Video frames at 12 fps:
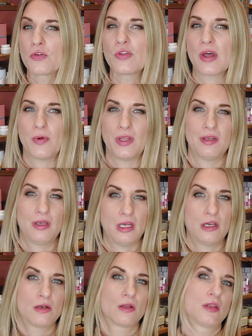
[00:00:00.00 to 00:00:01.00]
so that way they can
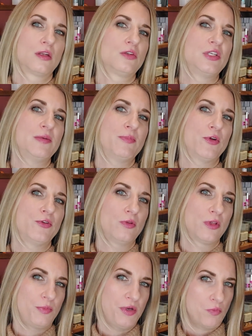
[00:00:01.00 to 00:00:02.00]
get in a little deeper and do a
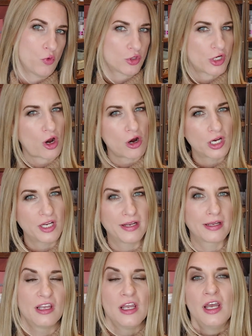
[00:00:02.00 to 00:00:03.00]
little bit more
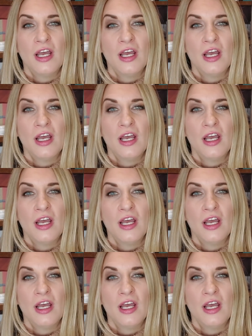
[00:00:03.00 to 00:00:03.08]
targeting.